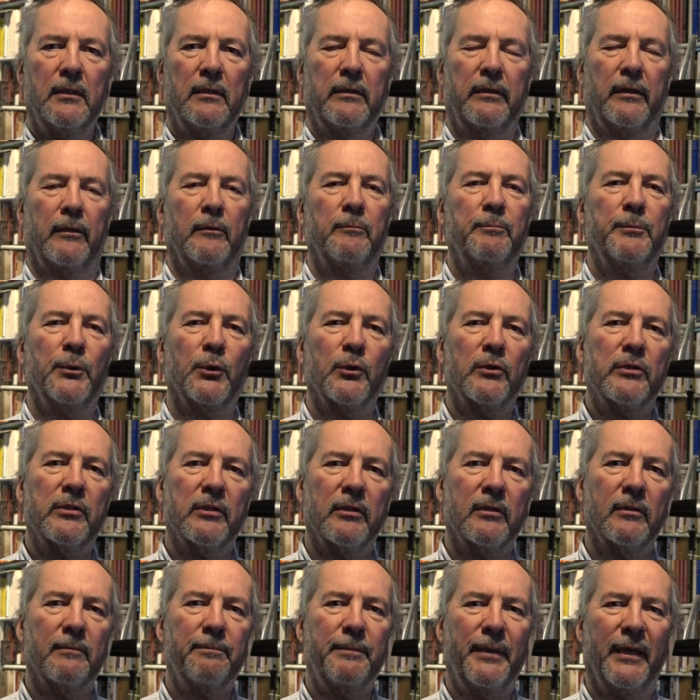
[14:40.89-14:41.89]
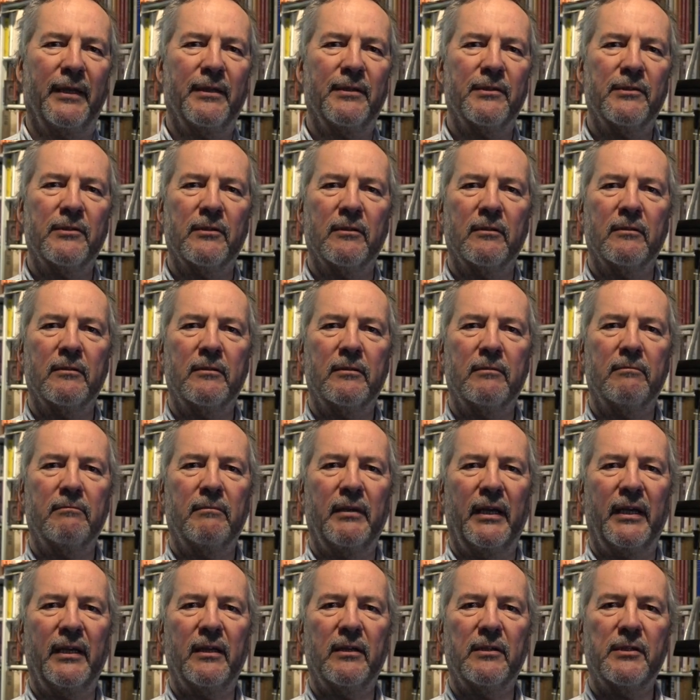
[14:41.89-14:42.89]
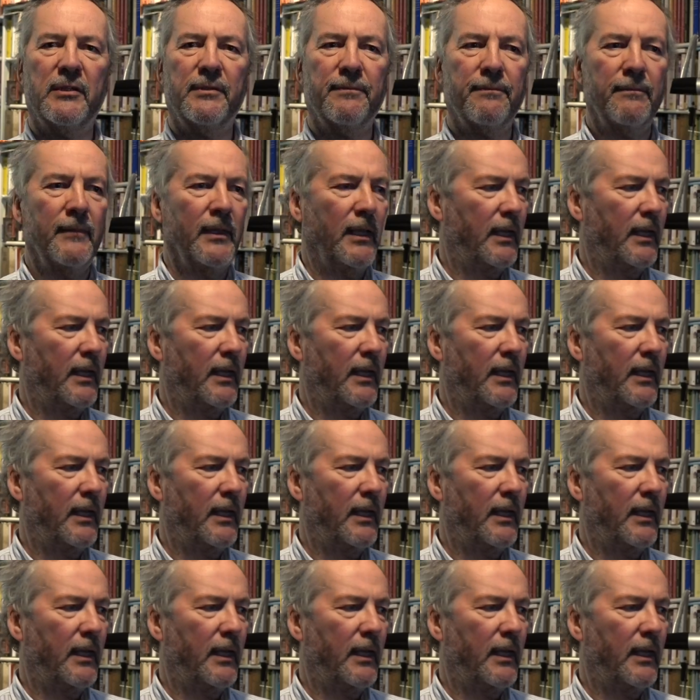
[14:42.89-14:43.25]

notebooks and pens and inks.